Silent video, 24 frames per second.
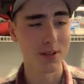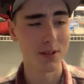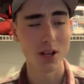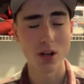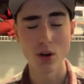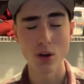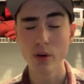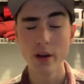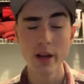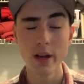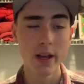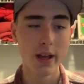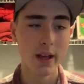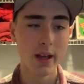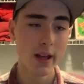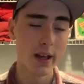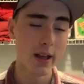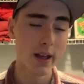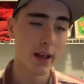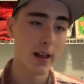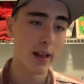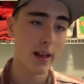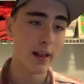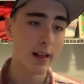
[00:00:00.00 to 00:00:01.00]
So
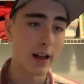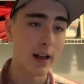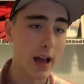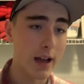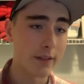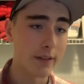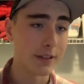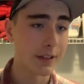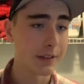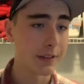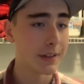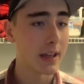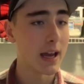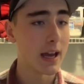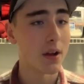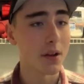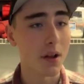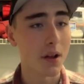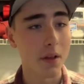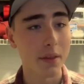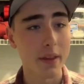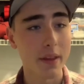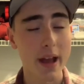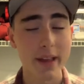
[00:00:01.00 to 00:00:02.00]
I read down
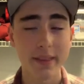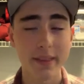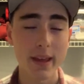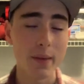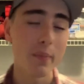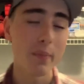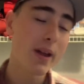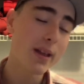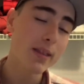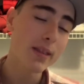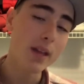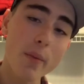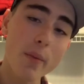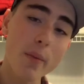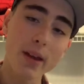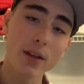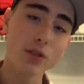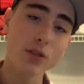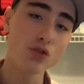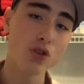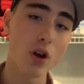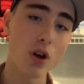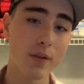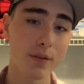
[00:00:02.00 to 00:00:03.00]
on that. They may make
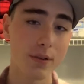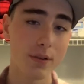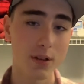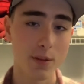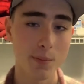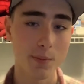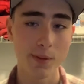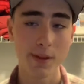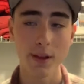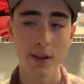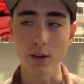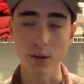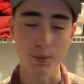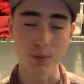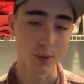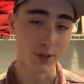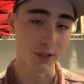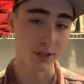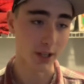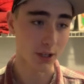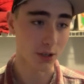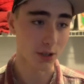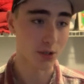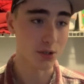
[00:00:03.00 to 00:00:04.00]
a truck for themselves,
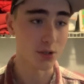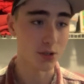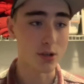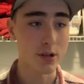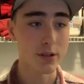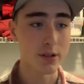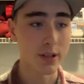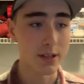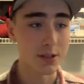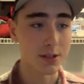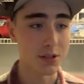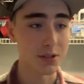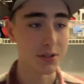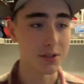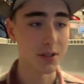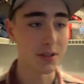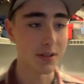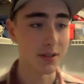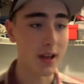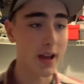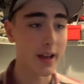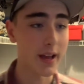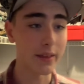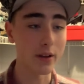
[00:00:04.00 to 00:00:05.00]
but they should. They should
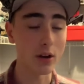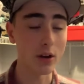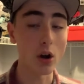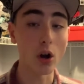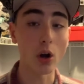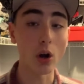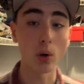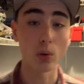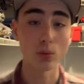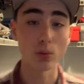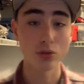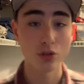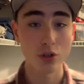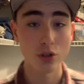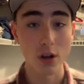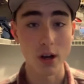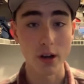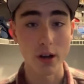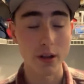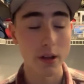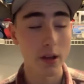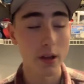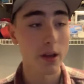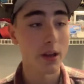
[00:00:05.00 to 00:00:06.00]
design their own
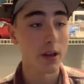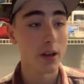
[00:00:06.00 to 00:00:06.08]
truck.